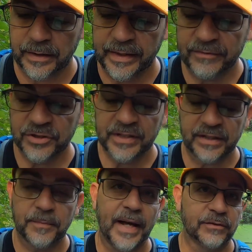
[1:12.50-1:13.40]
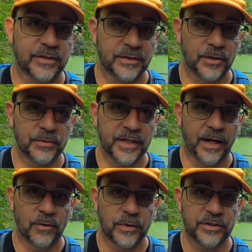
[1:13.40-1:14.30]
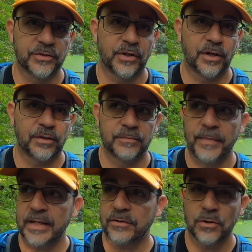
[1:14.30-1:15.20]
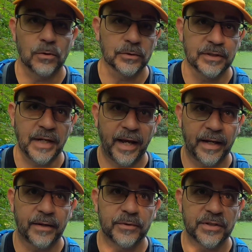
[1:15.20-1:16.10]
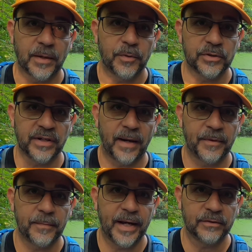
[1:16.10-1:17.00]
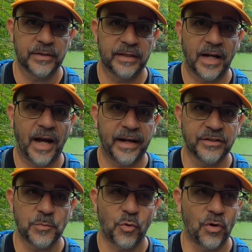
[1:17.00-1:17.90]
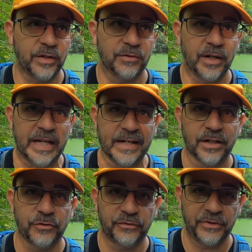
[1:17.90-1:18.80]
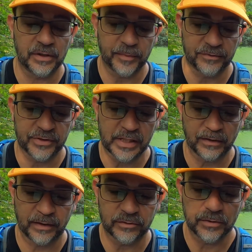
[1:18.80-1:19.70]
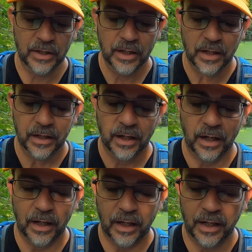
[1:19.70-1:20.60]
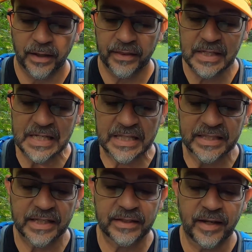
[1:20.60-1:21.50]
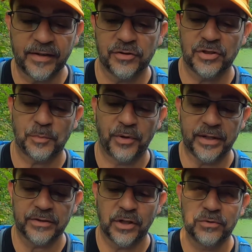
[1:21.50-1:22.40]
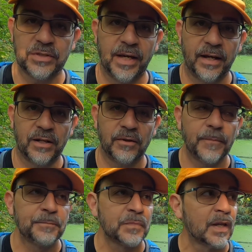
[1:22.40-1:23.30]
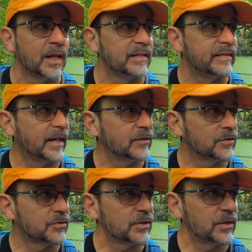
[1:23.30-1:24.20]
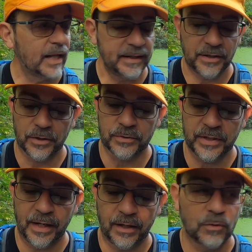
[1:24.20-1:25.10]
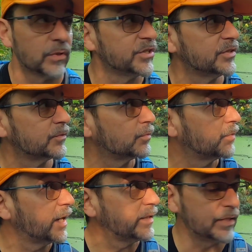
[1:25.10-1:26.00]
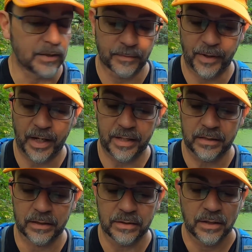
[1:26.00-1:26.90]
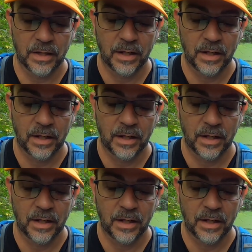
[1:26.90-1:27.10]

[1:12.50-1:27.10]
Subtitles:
Neversink Mountain Hotel, which is our main goal today. I was up on top of the mountain at the highest point, around 800 feet above sea level. The Centennial Springs Hotel, Dengler's Glen Hotel, which is right nearby here,